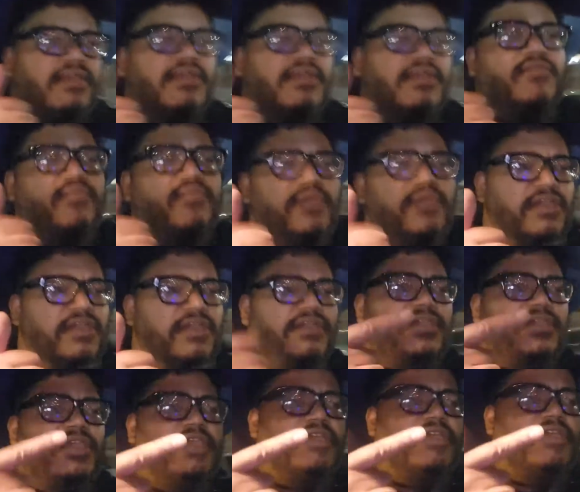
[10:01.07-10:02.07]
We're
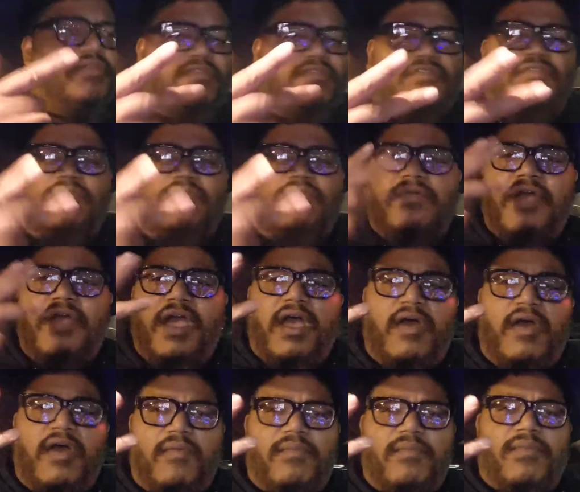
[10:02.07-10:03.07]
here to
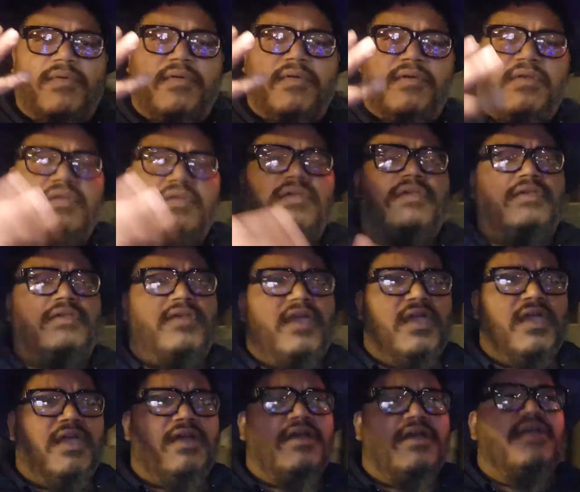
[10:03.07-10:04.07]
help. Yeah.
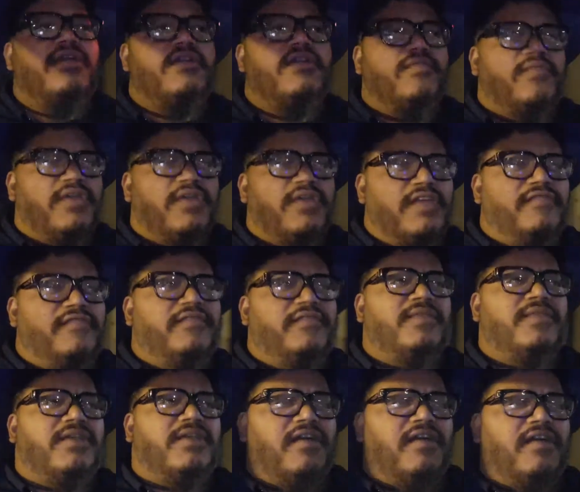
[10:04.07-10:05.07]
We're here from
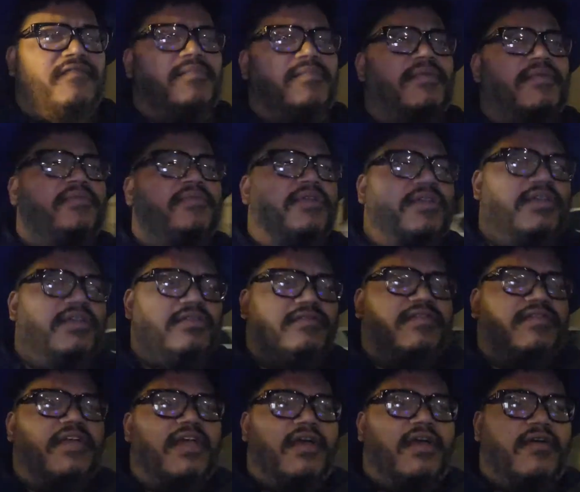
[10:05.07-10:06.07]
the government. We're here
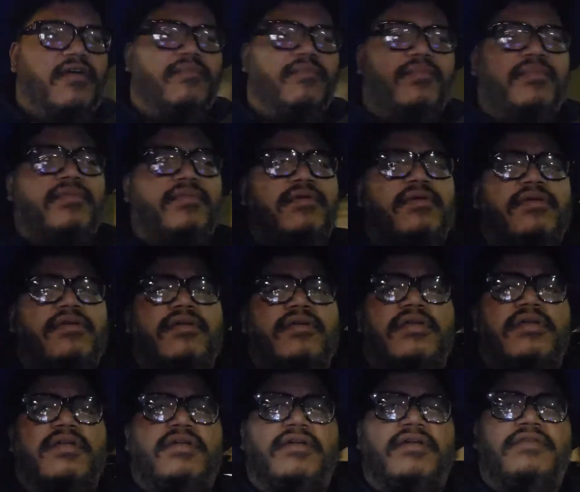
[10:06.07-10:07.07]
to help.
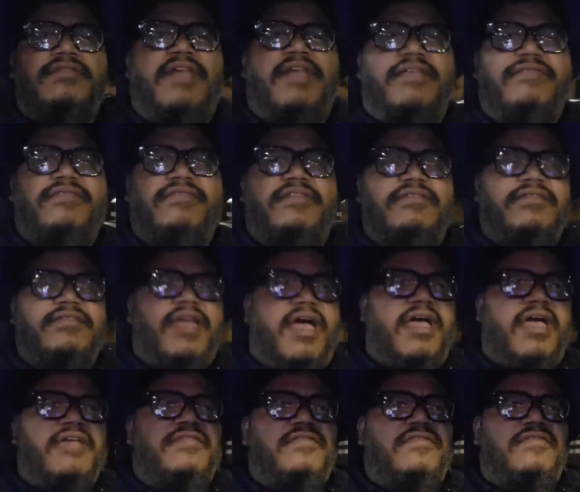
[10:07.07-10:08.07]
That's the
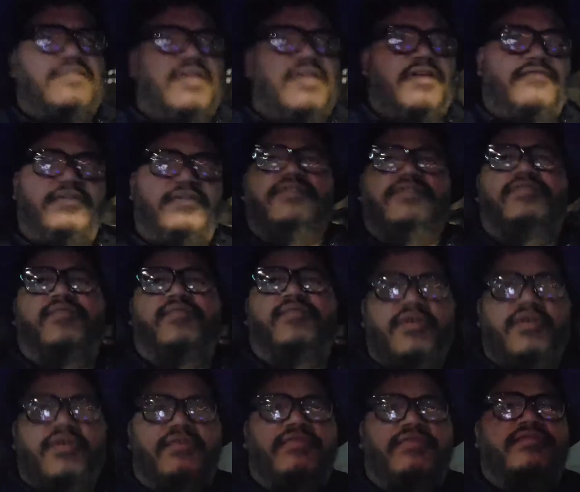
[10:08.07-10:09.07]
9 scariest
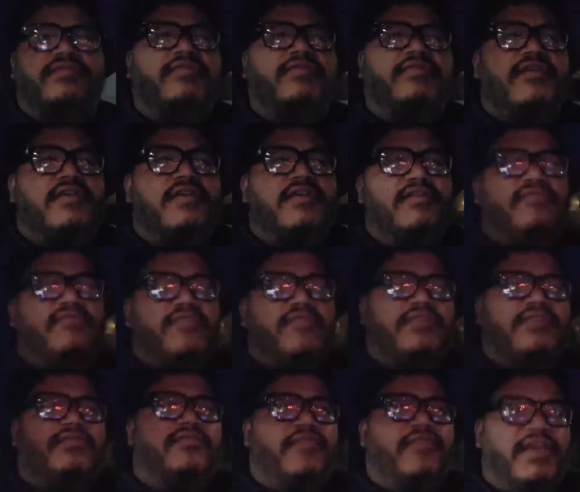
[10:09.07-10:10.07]
words
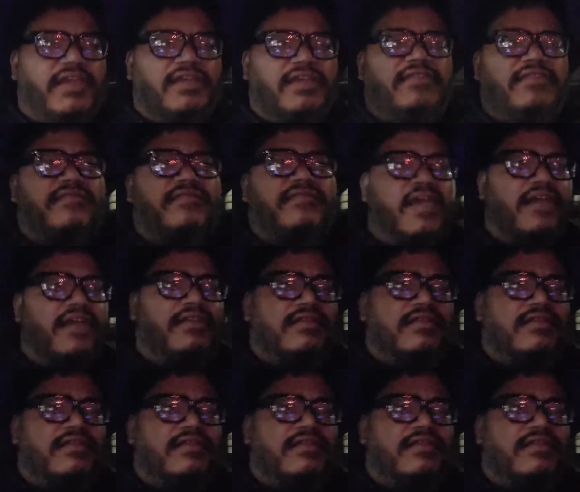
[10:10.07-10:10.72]
Ronald Reagan said